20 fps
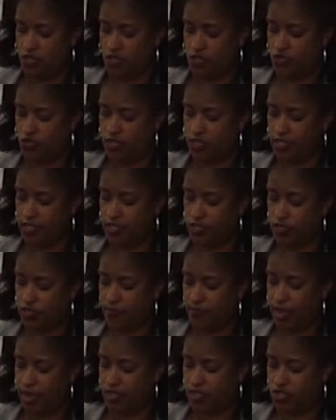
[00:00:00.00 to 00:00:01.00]
You need to
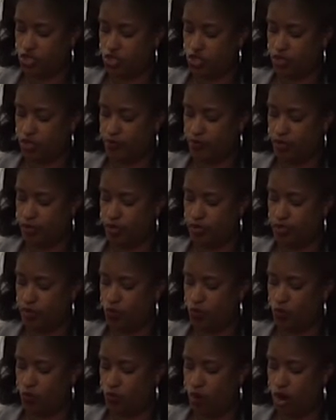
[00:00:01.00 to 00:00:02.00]
make sure you put
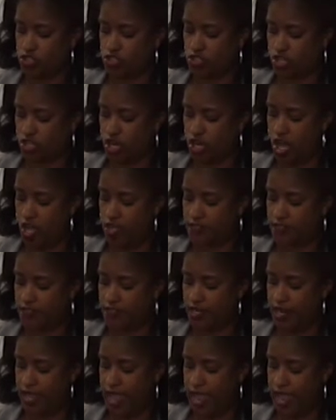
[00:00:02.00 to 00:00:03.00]
washcloths in
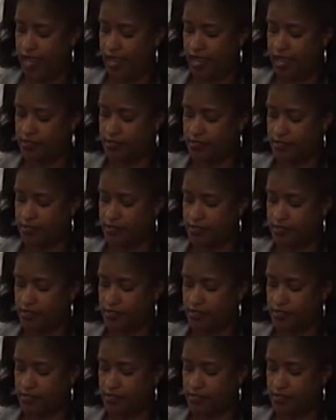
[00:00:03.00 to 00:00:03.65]
the hands.